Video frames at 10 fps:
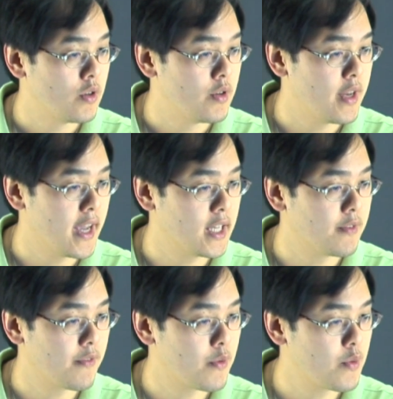
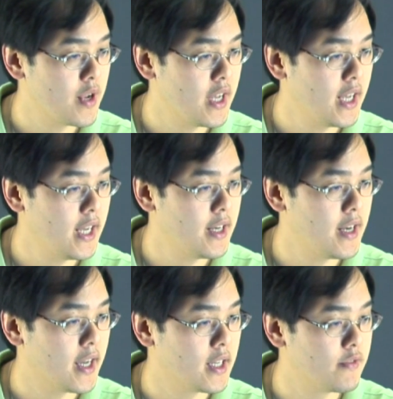-3,
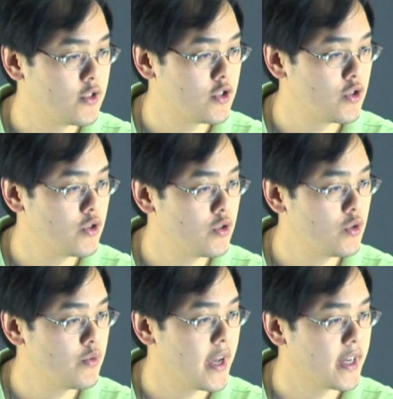
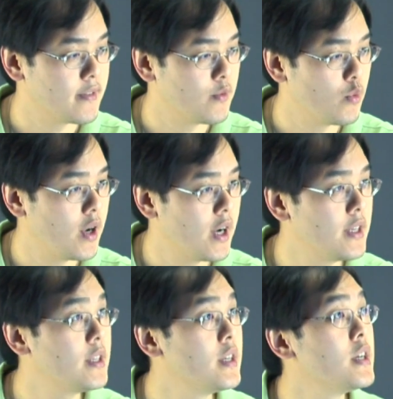-2,
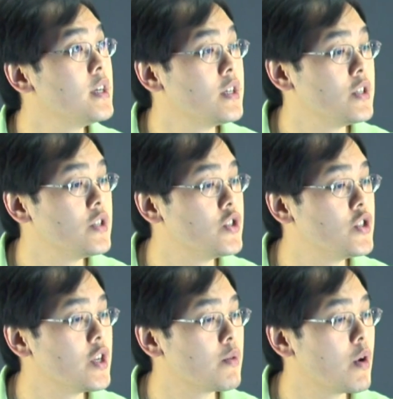-1,
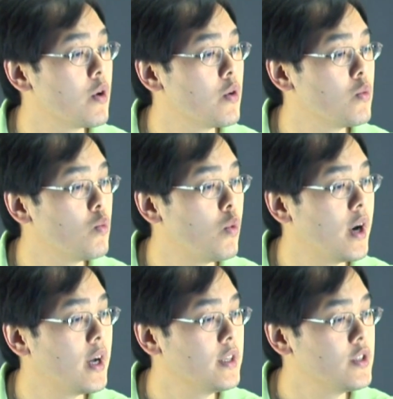0,
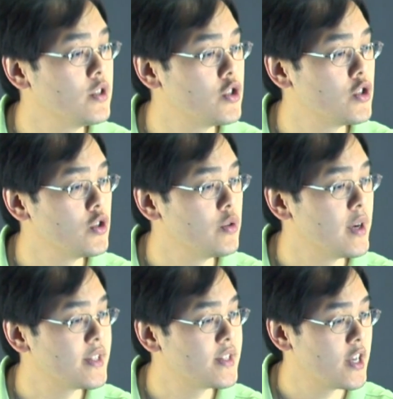1, 2,
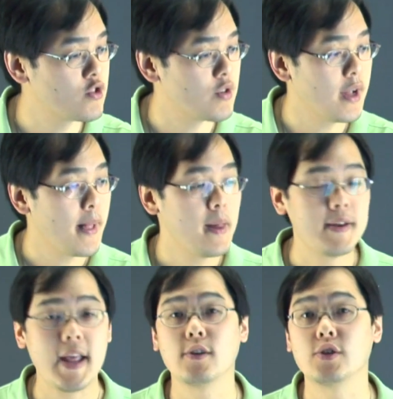etc.
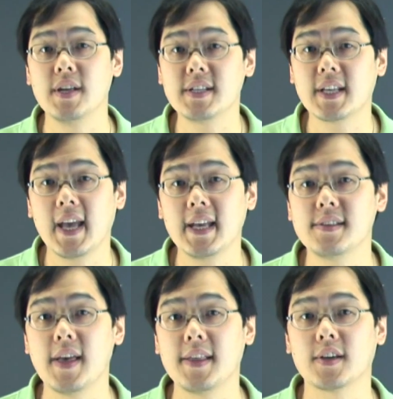Now, to
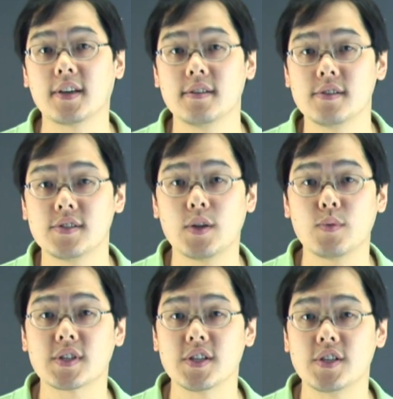indicate that the
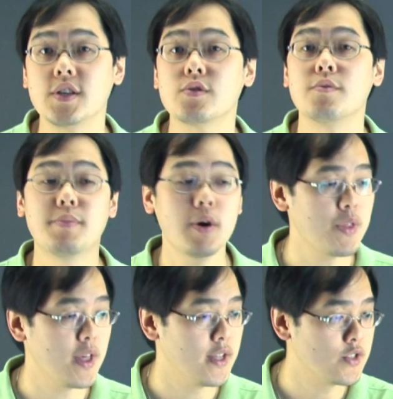sequence continues from both
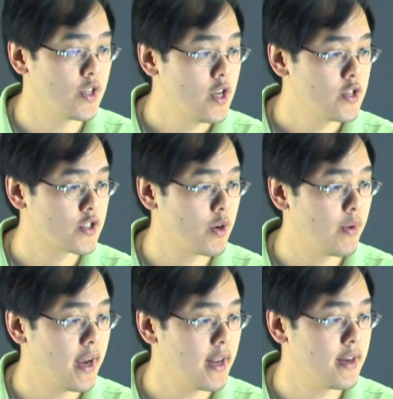ends, just go
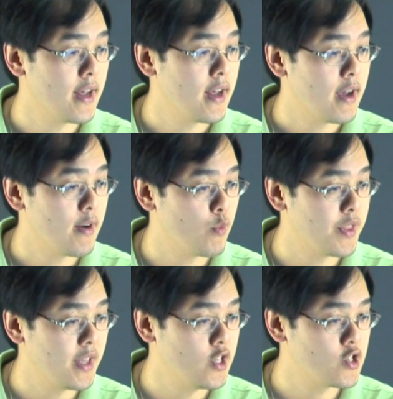ahead and with
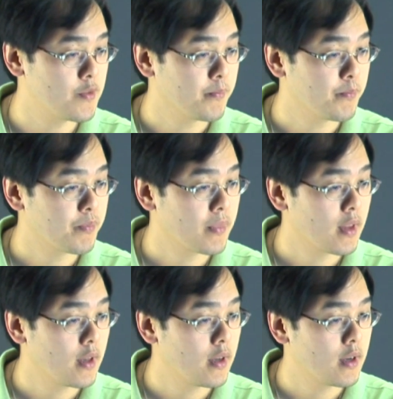each
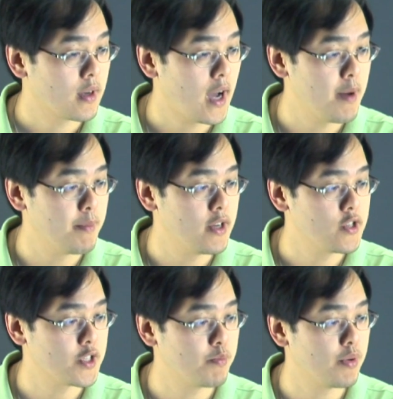comma,
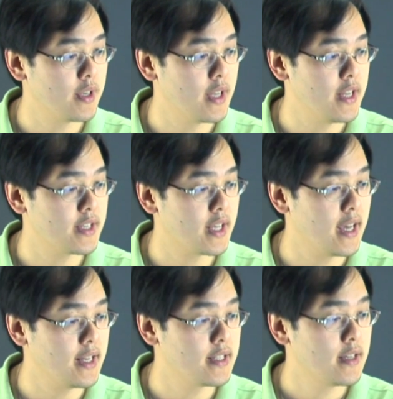just put
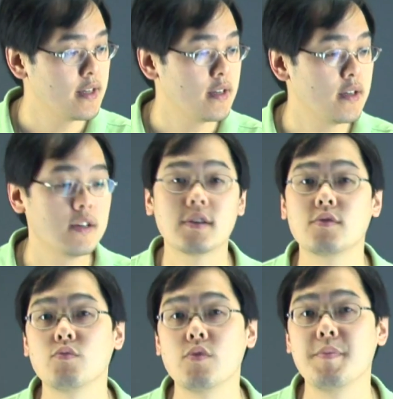indicate
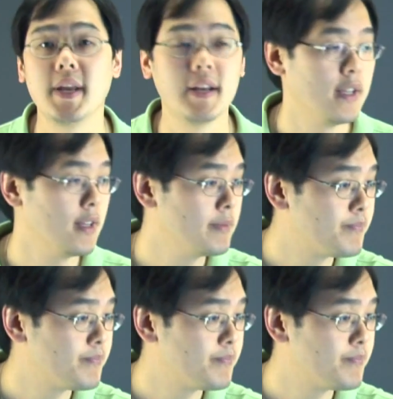repeating